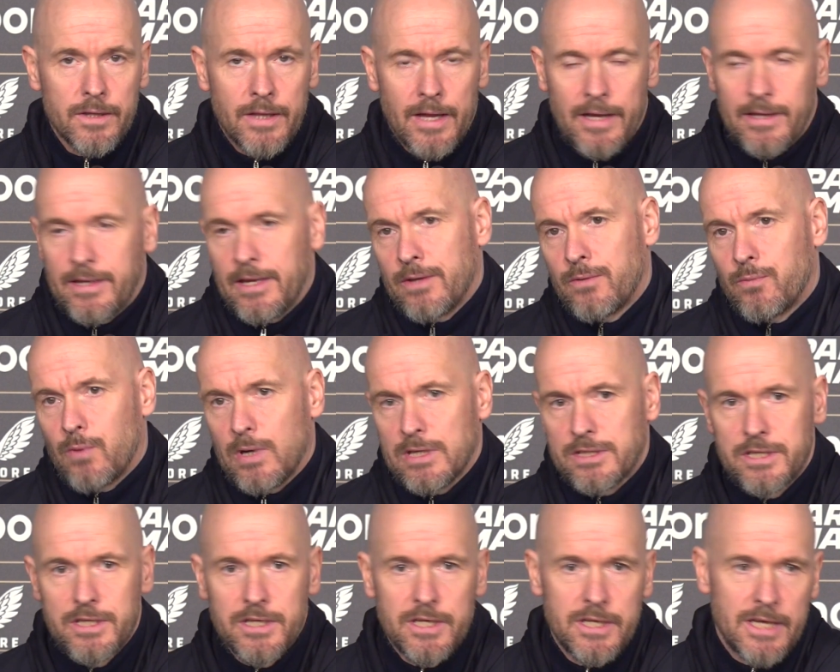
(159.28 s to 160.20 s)
It
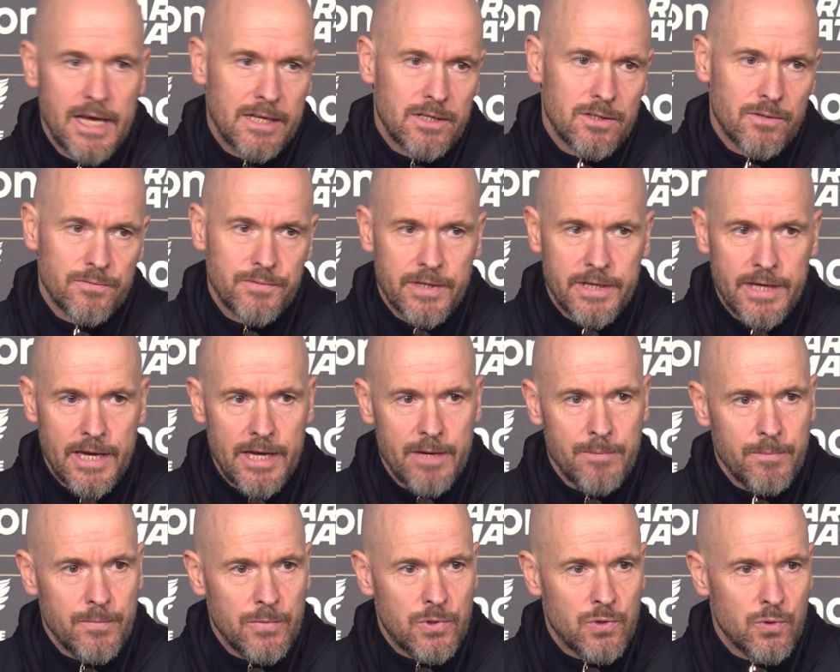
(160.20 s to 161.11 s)
was in the end of the
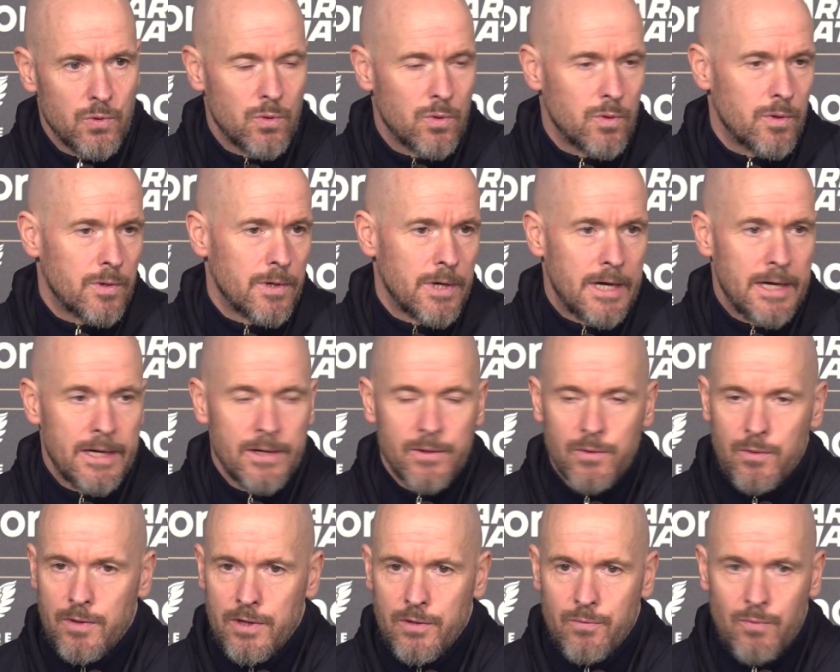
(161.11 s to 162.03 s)
game to
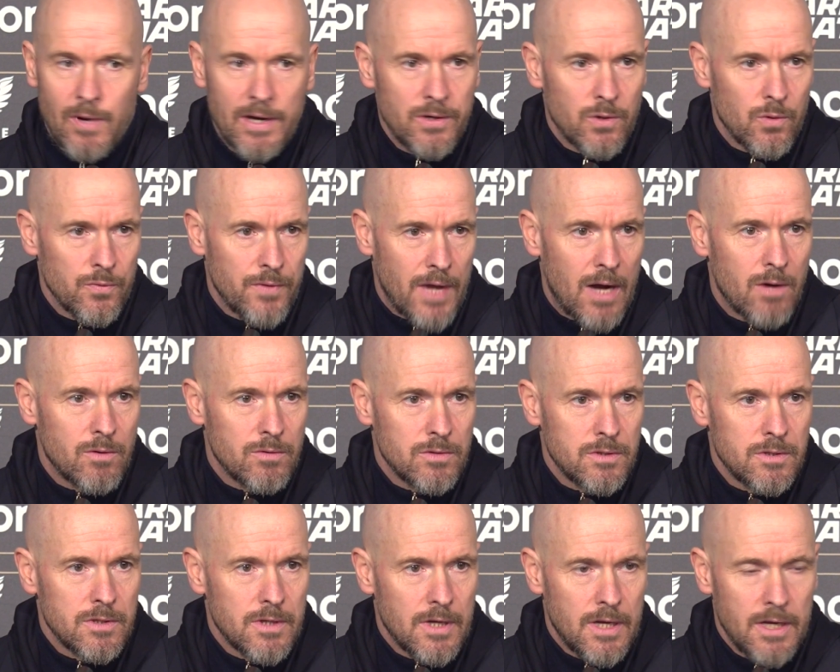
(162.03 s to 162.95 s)
1-0
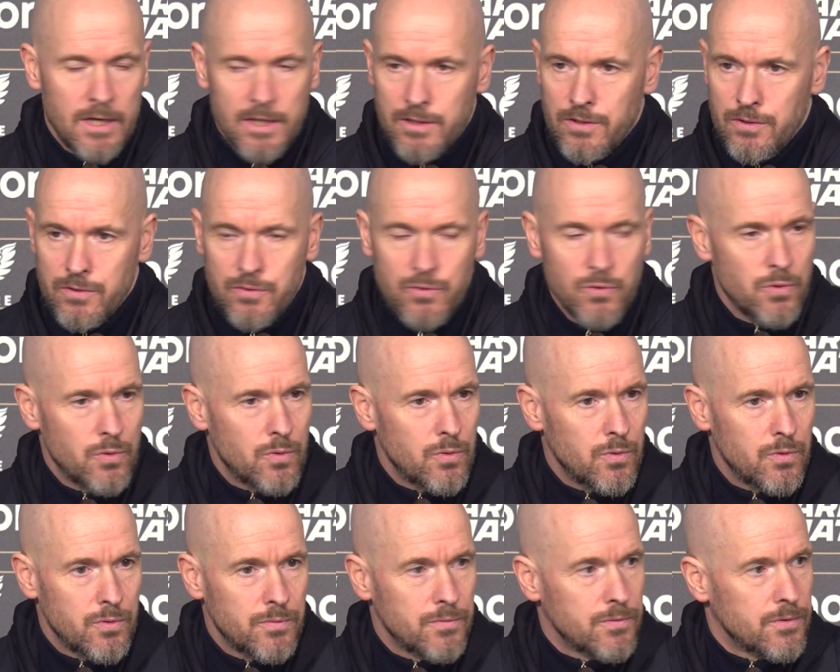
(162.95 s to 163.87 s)
down, and
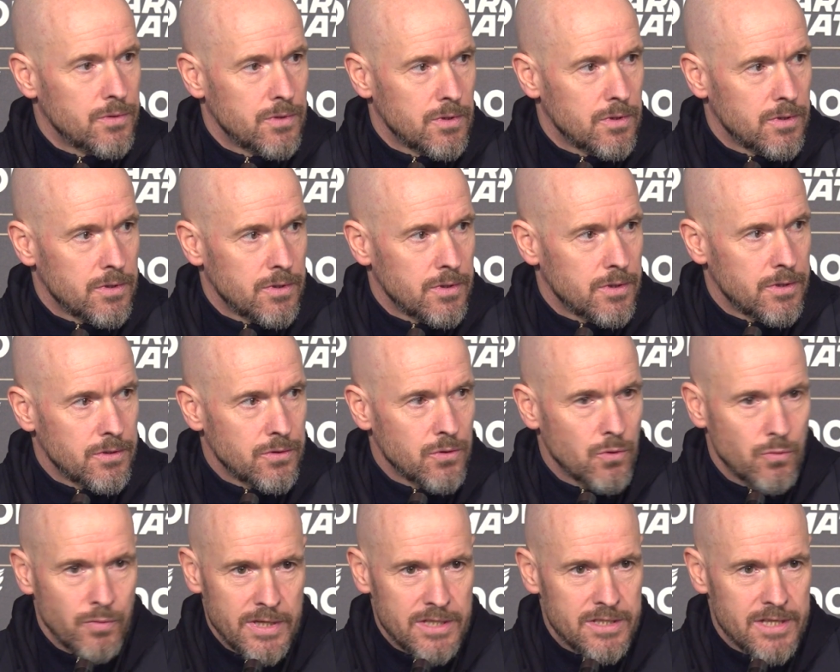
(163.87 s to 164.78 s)

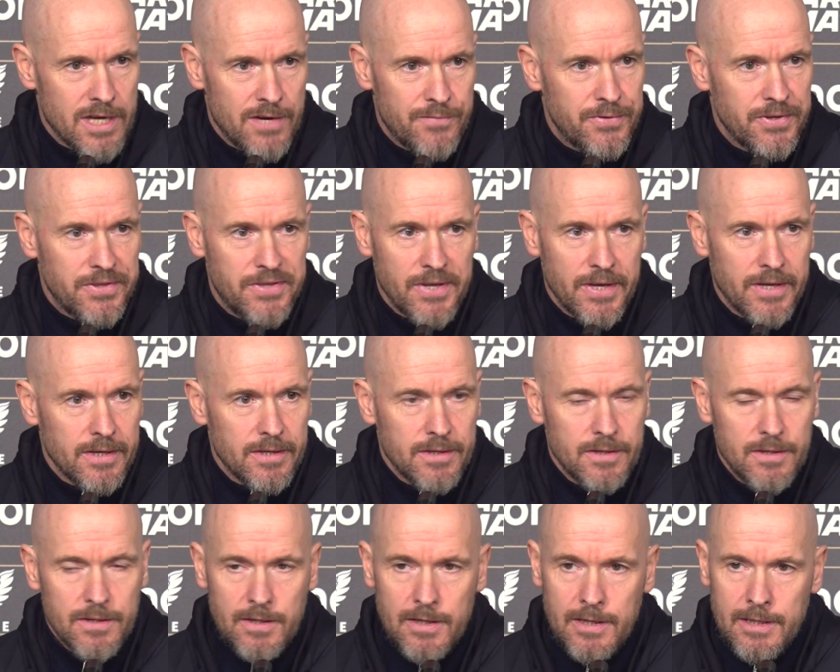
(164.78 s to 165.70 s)
you risk everything.
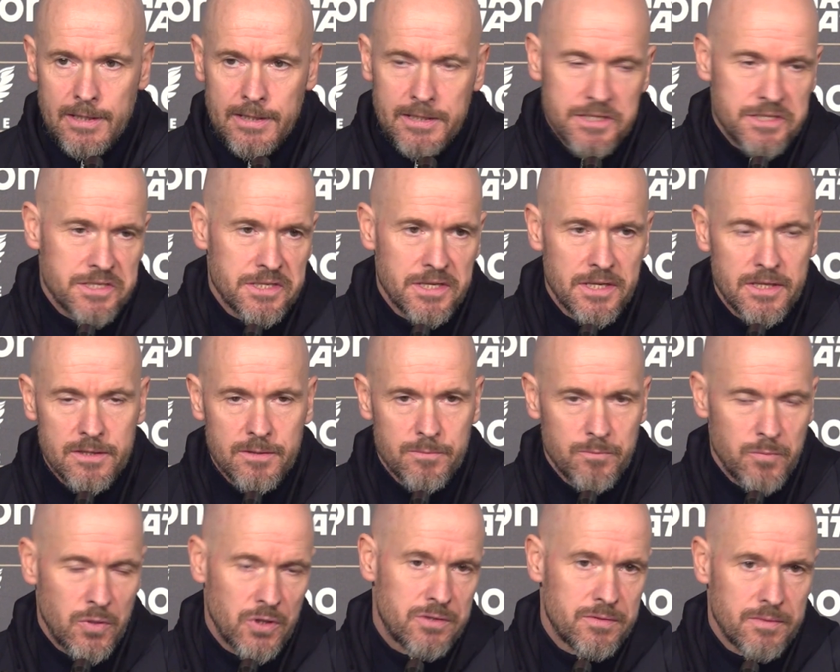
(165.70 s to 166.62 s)
Isn't it?
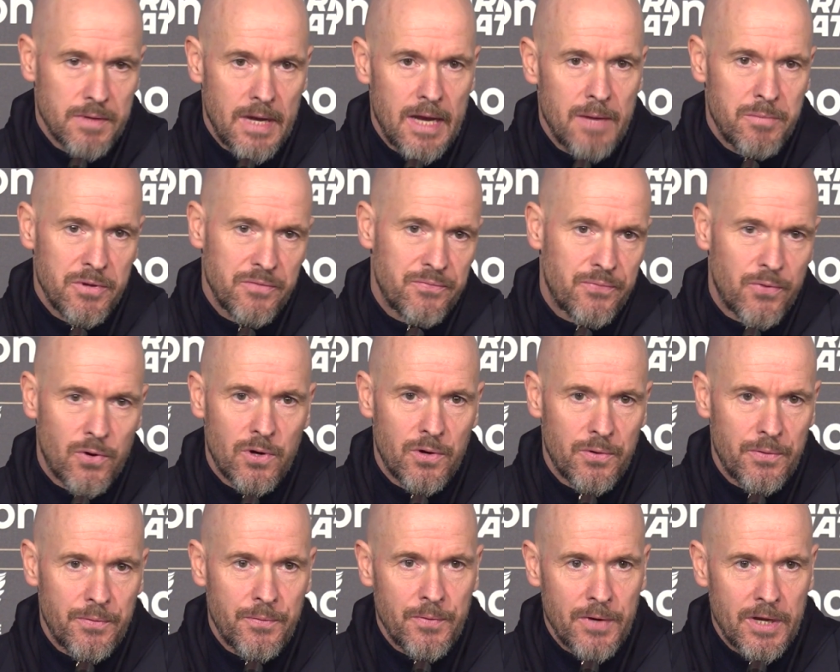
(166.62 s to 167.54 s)
But
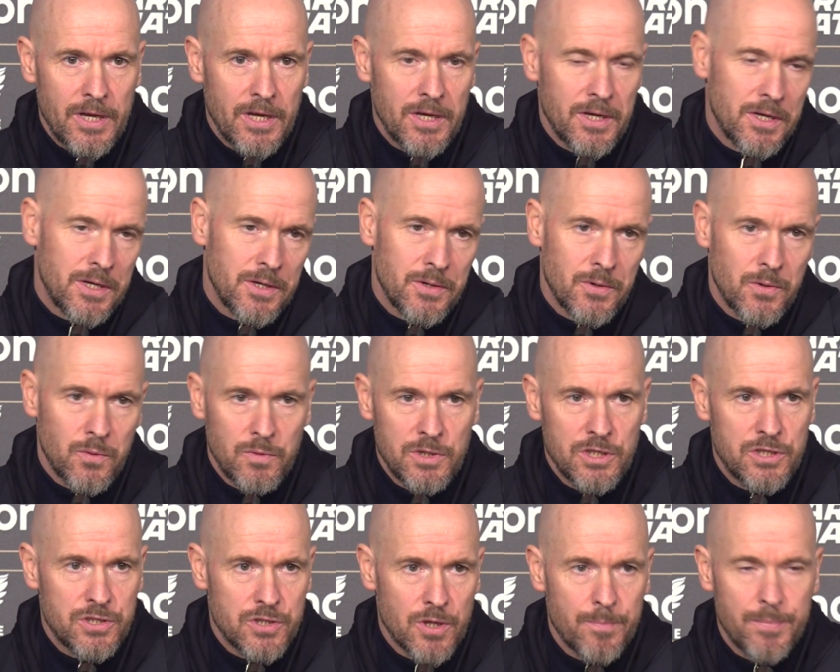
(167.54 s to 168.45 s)
before we
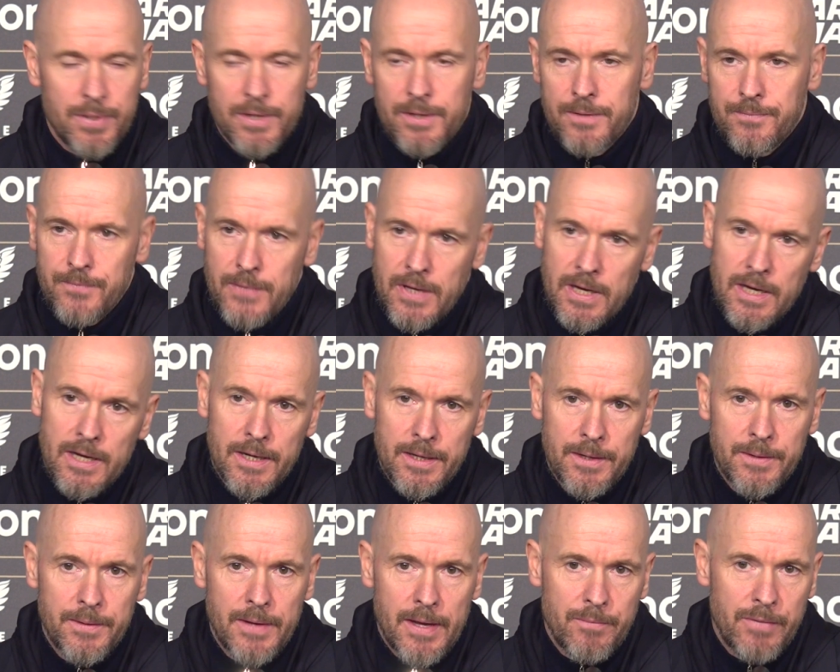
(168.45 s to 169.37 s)
sub
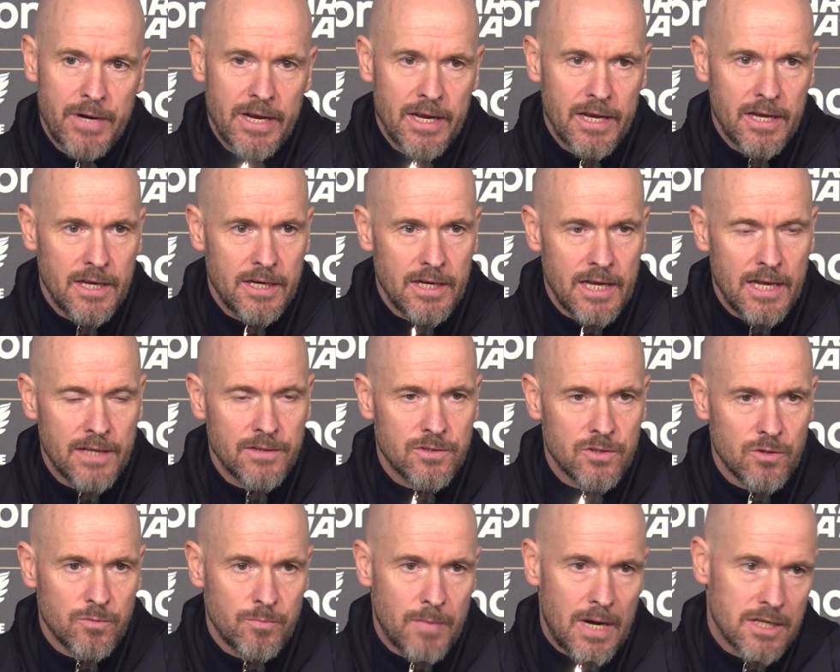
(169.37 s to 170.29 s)
and bring in
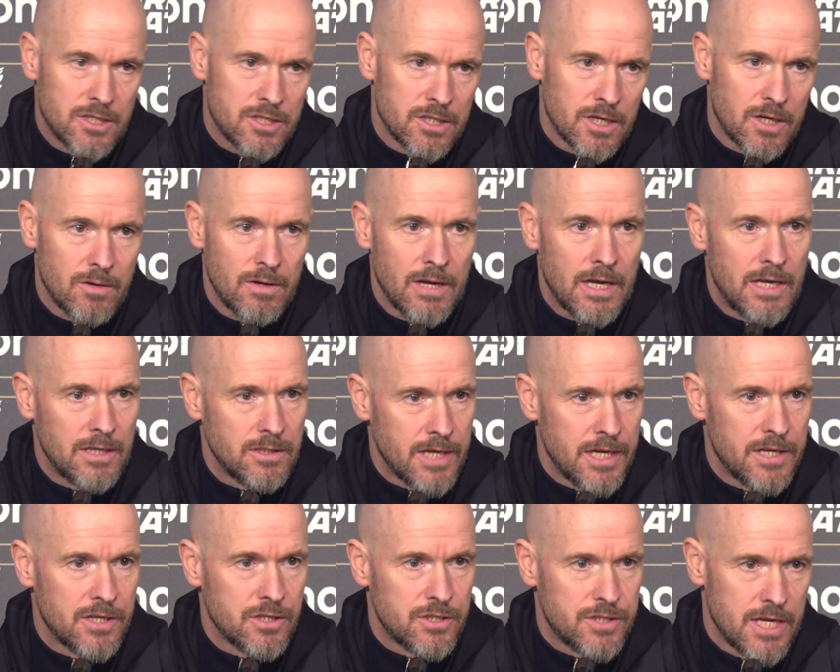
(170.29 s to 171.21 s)
Anton Martial and
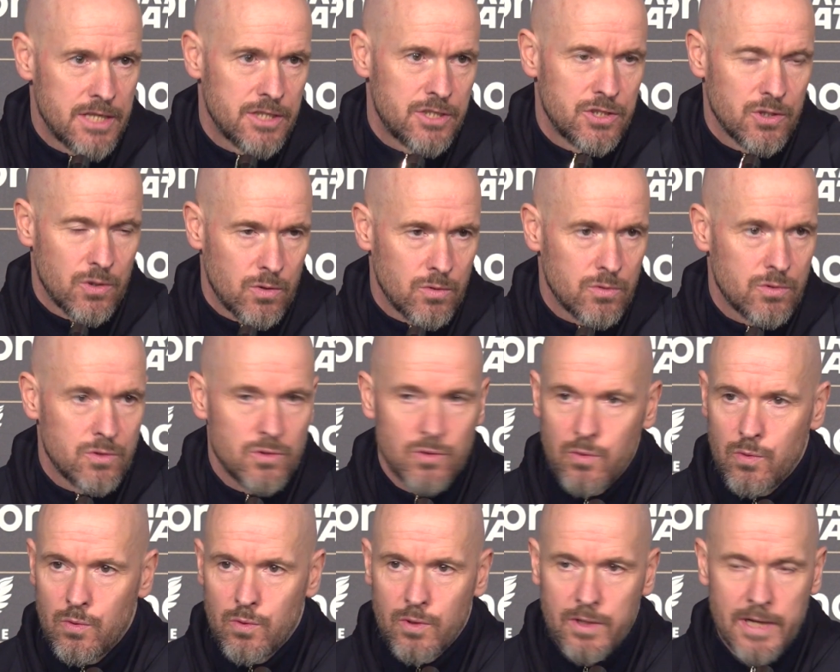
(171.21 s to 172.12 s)
Jadon Sancho
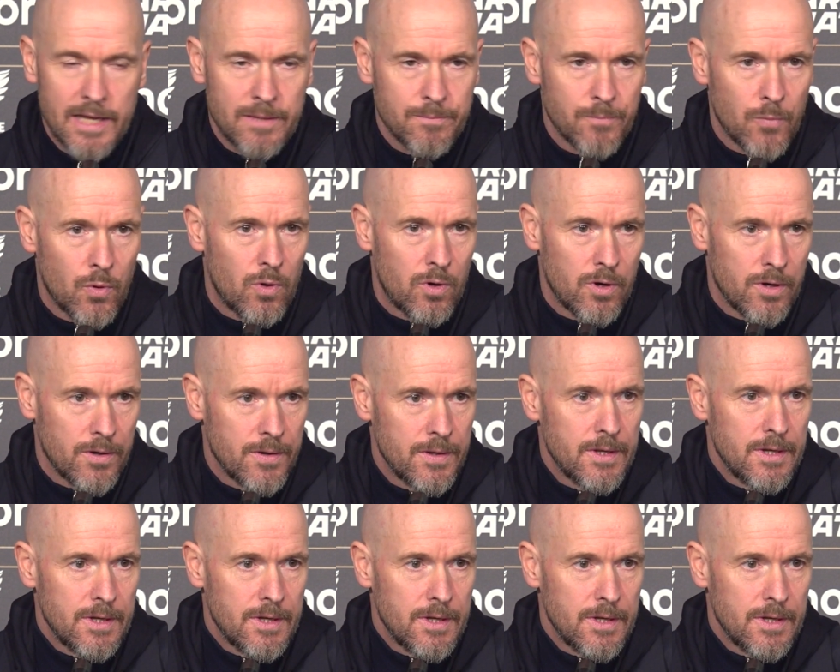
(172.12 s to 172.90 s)
to get more